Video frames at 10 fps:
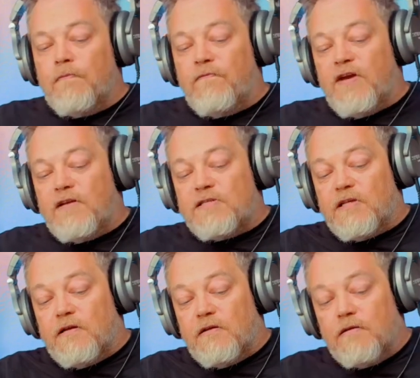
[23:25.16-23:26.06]
Fades
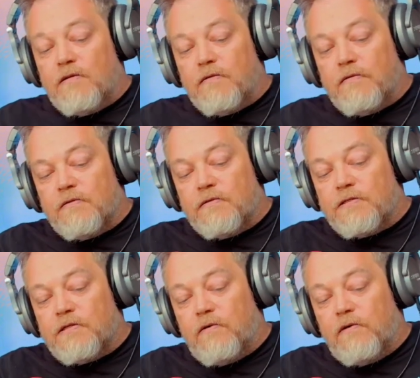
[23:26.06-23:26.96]
in,
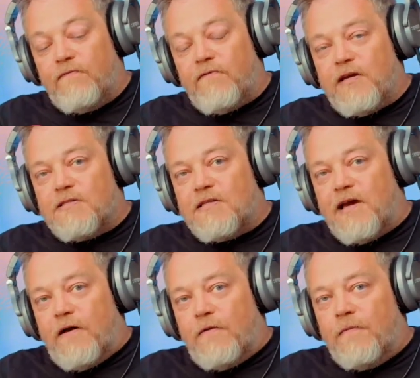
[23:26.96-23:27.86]
slowly fades
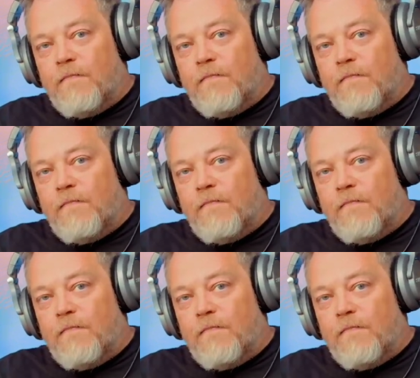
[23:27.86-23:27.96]
down,